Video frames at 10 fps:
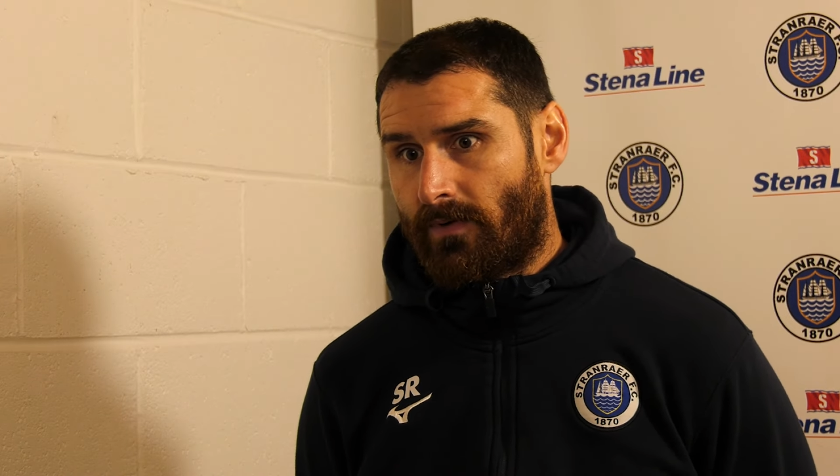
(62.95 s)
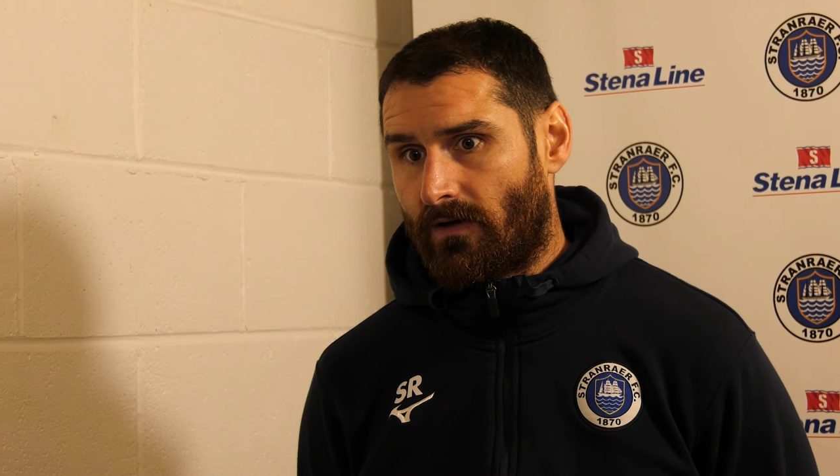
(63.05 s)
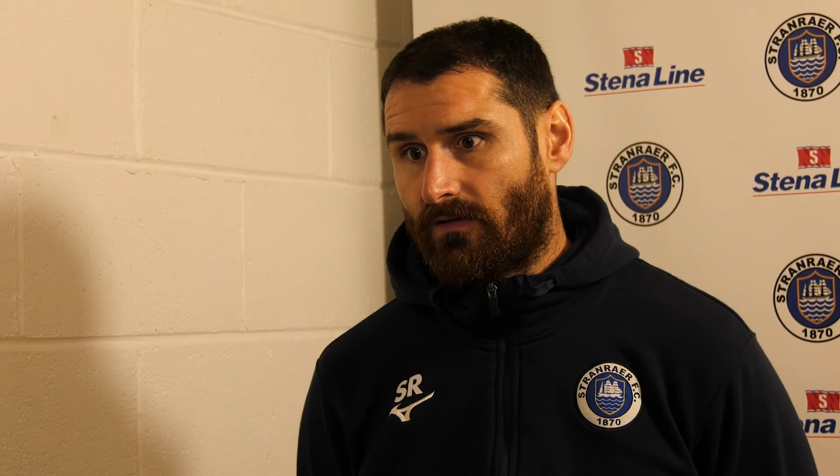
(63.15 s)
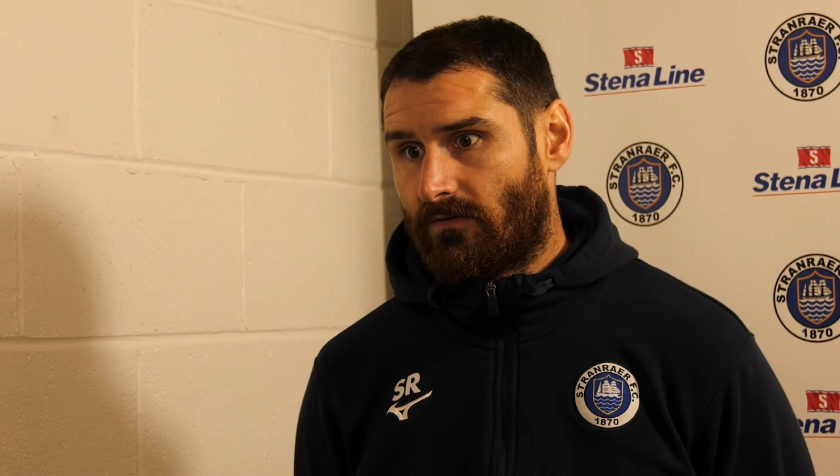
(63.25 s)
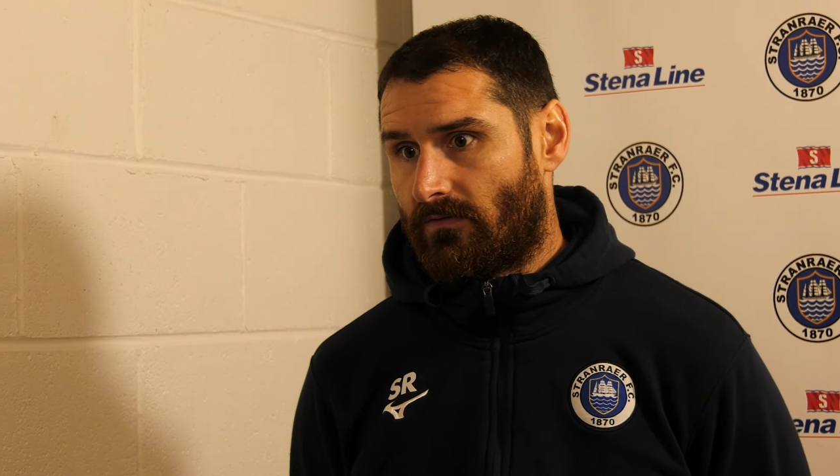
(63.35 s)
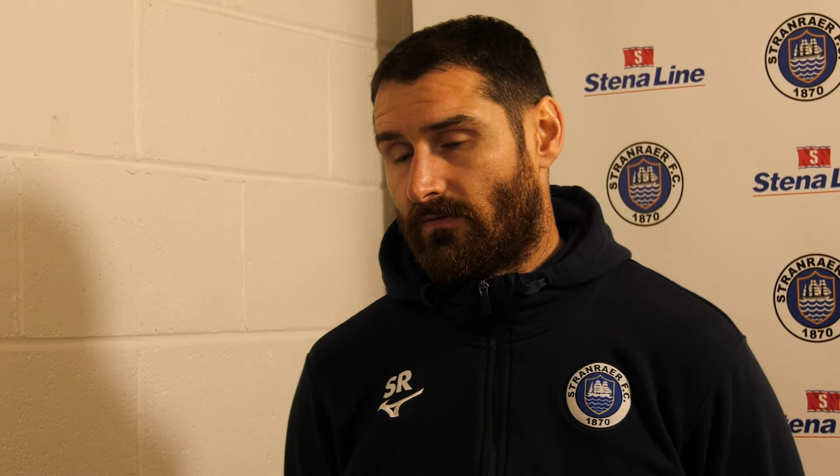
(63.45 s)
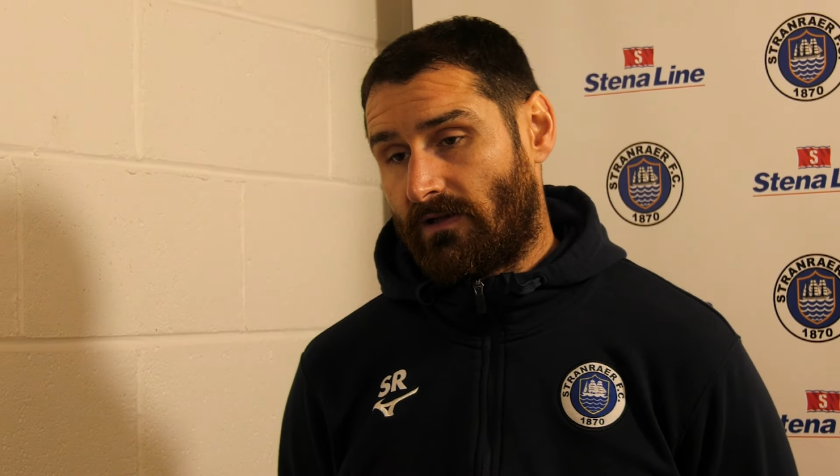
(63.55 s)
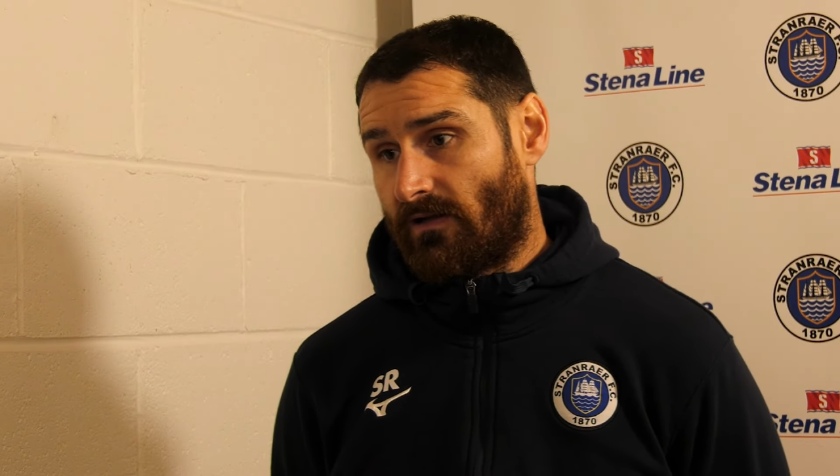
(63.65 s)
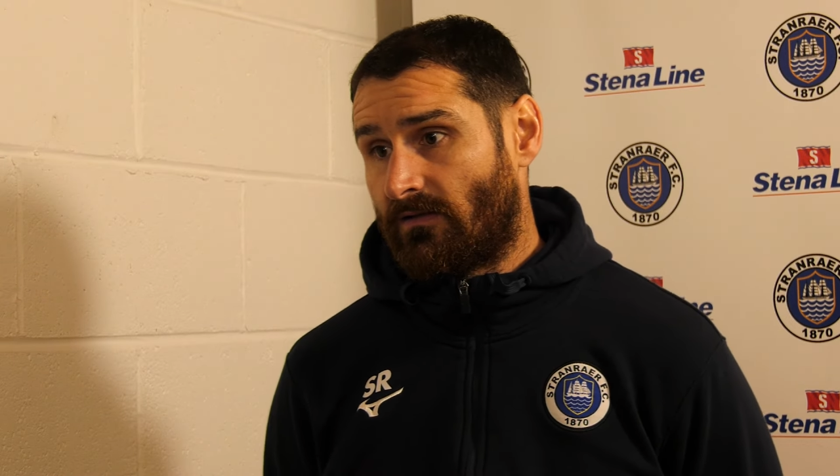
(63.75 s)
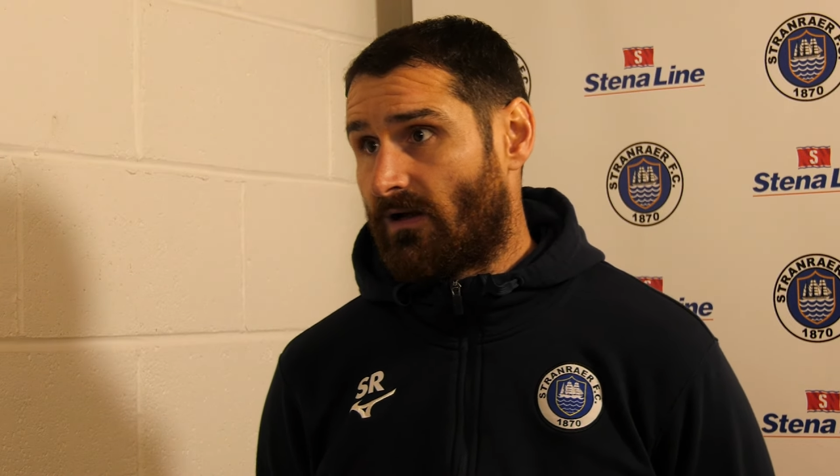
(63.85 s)
but they
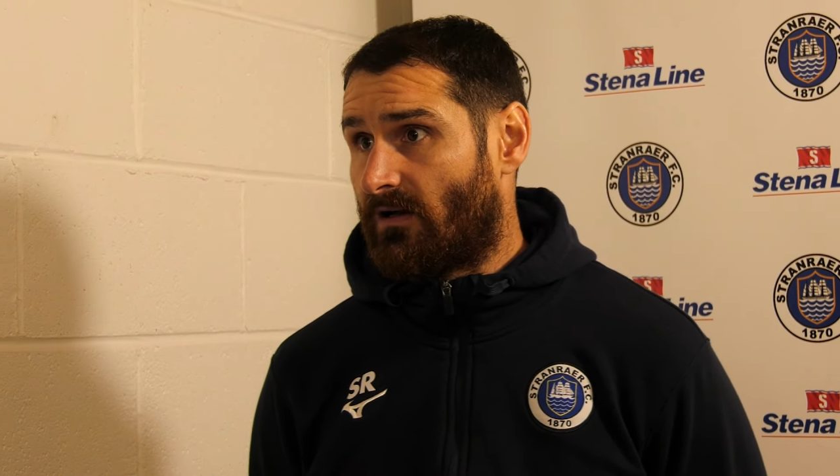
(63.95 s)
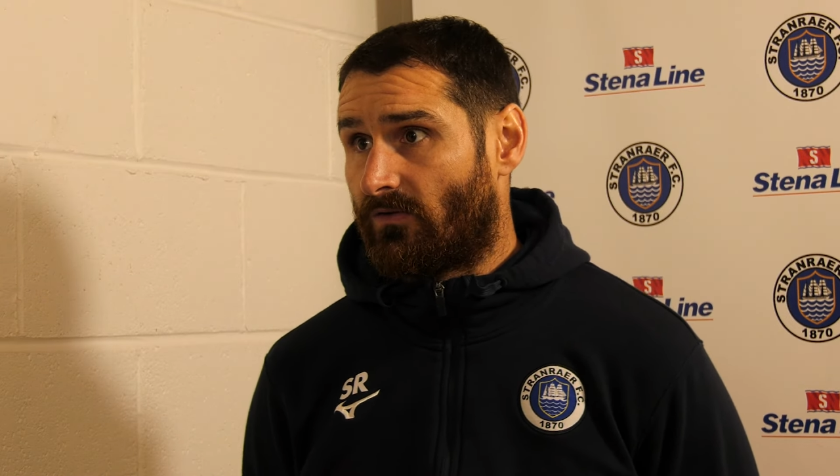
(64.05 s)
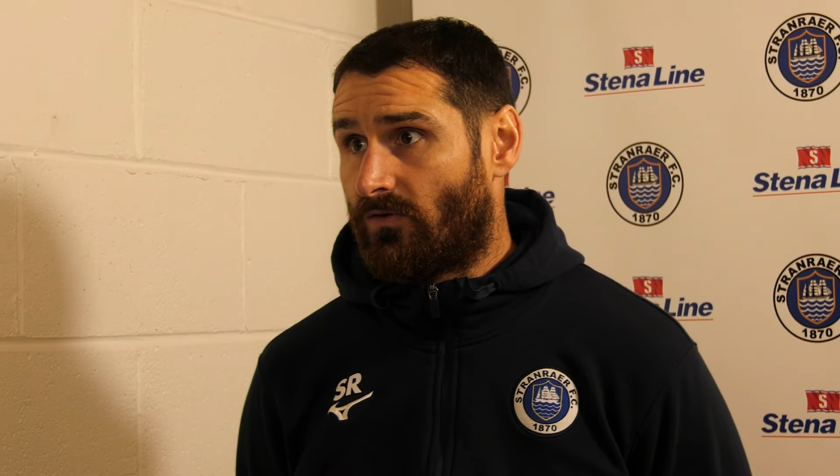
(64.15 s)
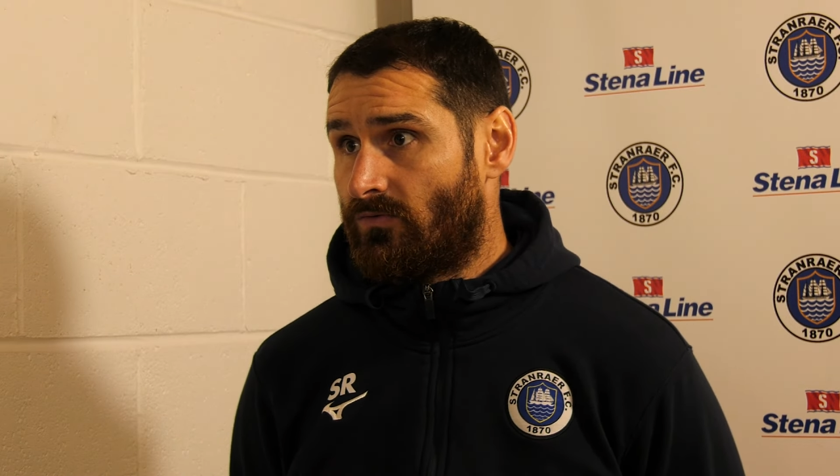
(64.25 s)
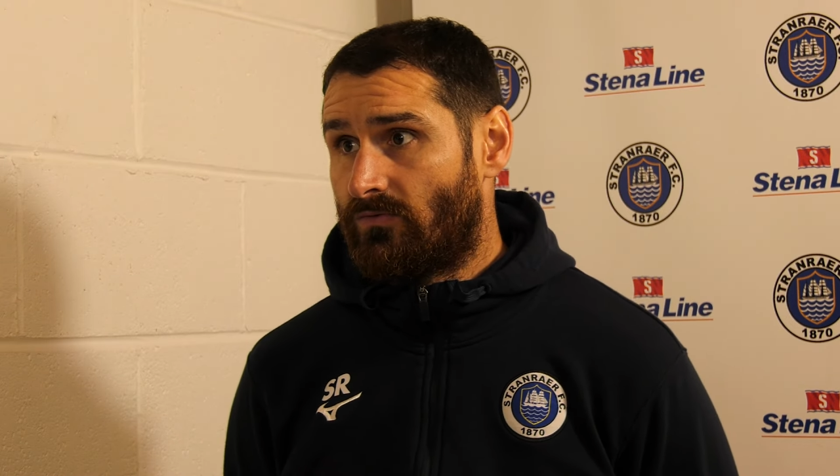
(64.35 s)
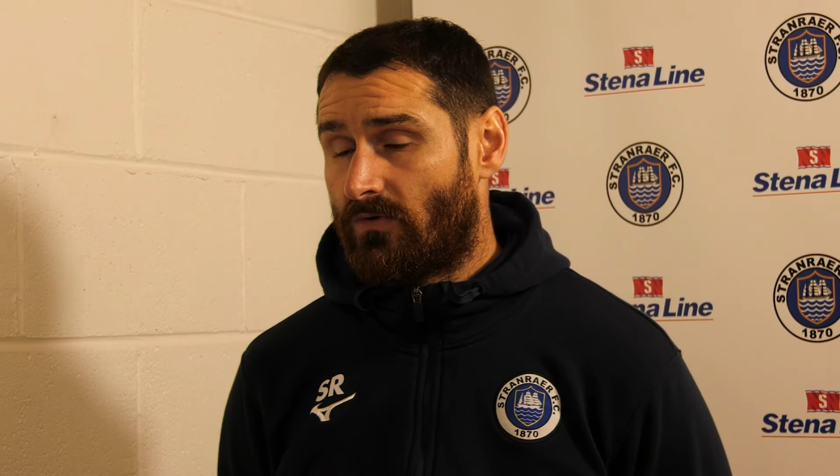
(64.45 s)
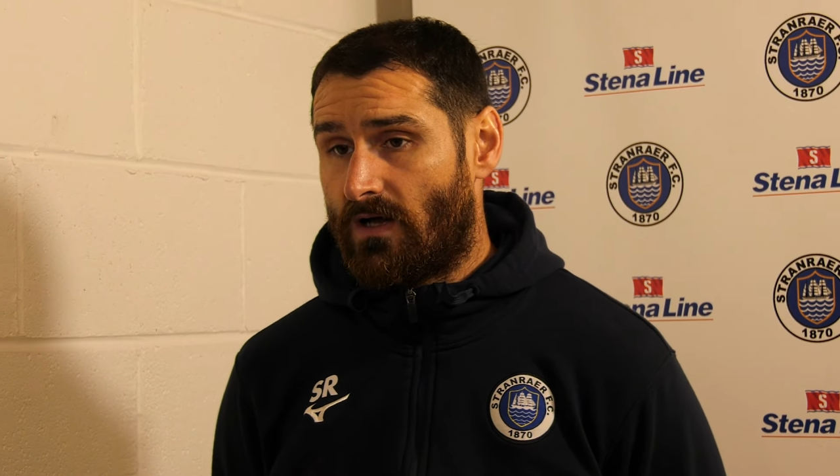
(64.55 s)
didn't at all.